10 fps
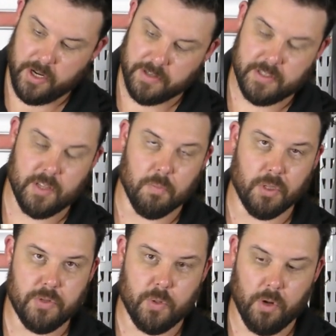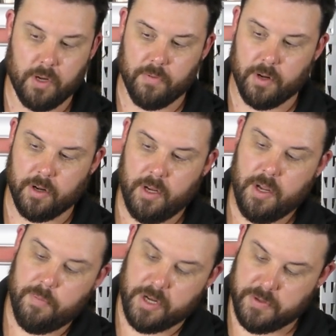You can see the blue torque converter,
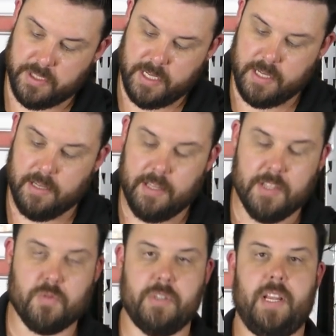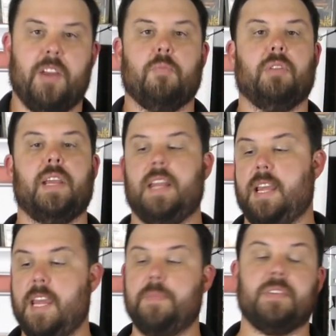but you see this retainer plate.
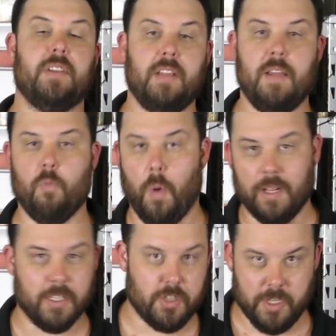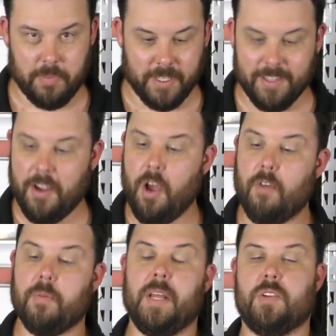It keeps it, while in shipping,
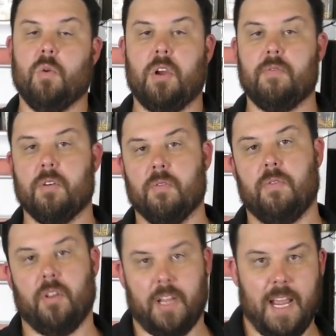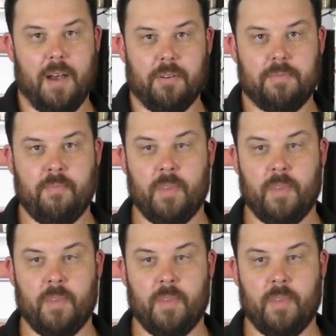from that torque converter falling out.